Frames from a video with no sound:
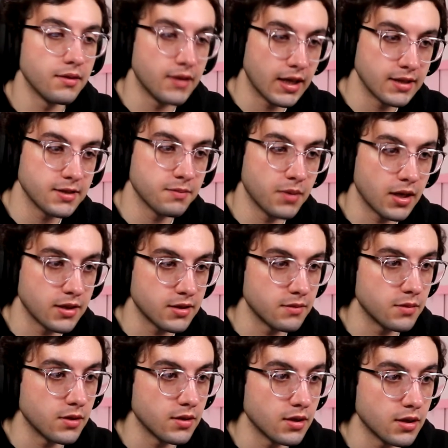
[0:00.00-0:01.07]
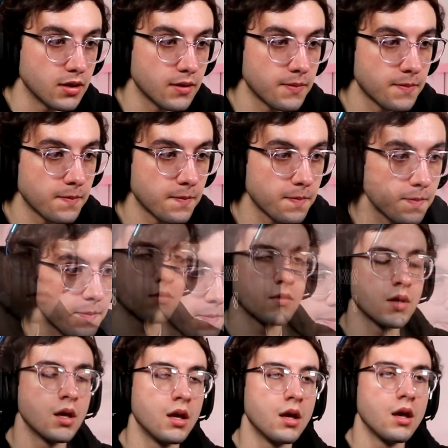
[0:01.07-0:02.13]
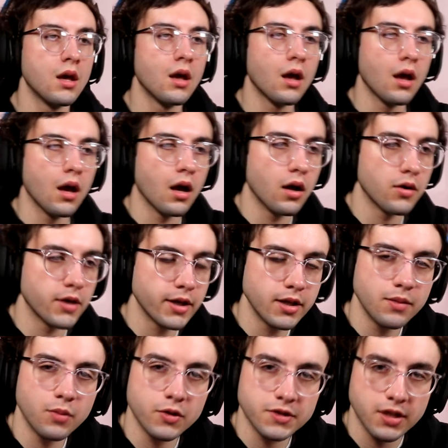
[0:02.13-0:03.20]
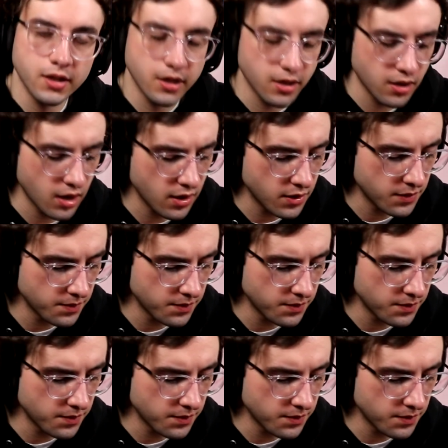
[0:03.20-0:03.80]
That's a possibility. Alright, you boys in here.